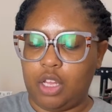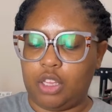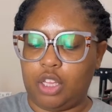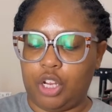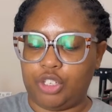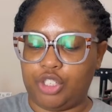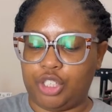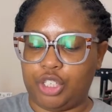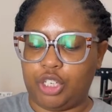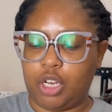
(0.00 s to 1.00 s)

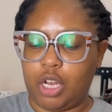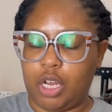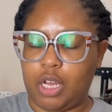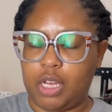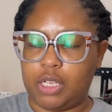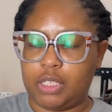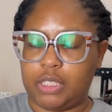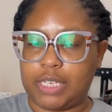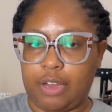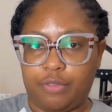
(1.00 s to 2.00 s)
larger
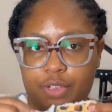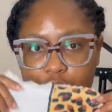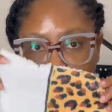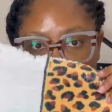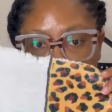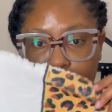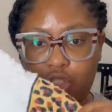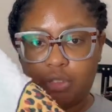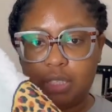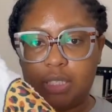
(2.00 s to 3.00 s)
salvage, as
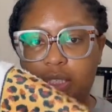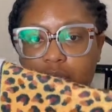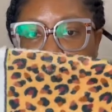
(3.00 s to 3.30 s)
you can see